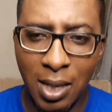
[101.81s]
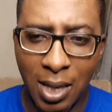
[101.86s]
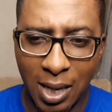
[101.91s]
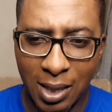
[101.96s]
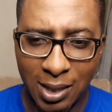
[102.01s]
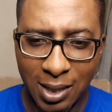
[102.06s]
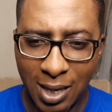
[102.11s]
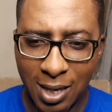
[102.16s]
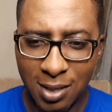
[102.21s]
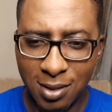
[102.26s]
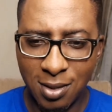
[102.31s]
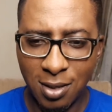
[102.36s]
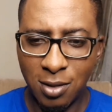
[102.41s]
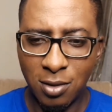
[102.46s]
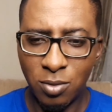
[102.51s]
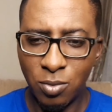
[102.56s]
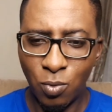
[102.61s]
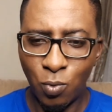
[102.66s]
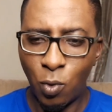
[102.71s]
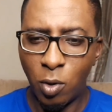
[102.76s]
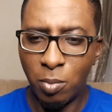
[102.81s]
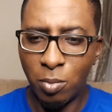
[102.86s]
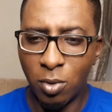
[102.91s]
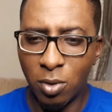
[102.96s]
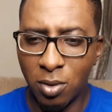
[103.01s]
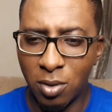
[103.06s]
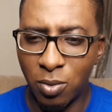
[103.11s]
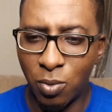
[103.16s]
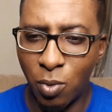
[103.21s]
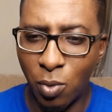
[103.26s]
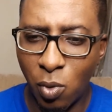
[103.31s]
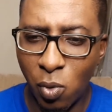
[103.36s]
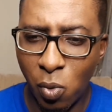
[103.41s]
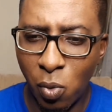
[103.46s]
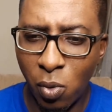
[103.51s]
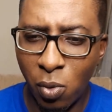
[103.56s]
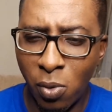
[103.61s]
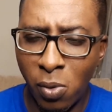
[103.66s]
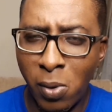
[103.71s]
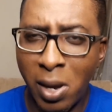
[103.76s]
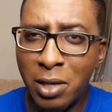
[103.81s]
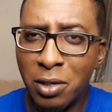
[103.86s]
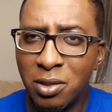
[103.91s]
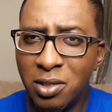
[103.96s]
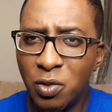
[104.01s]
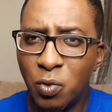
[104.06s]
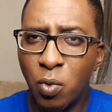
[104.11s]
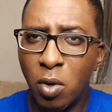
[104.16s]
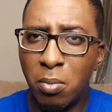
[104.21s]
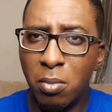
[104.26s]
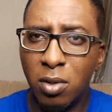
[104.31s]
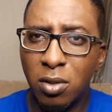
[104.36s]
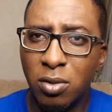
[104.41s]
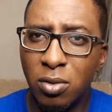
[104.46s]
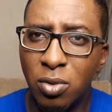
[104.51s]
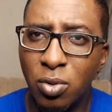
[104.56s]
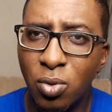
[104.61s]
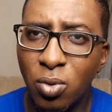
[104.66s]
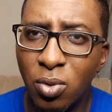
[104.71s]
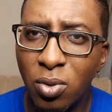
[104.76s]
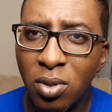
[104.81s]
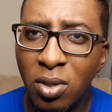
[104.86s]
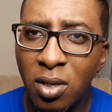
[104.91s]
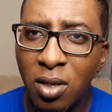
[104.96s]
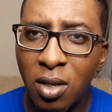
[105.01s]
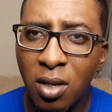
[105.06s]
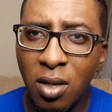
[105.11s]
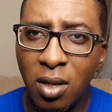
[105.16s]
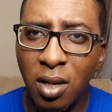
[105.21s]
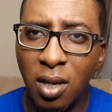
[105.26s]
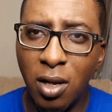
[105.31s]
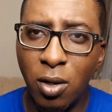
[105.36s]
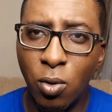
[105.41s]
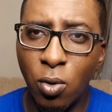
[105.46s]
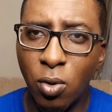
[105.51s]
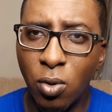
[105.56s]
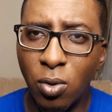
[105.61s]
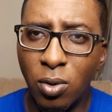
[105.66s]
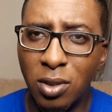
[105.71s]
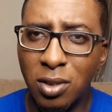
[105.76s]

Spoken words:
And the client says, 1 month? Why do you need 1 month to do a logo?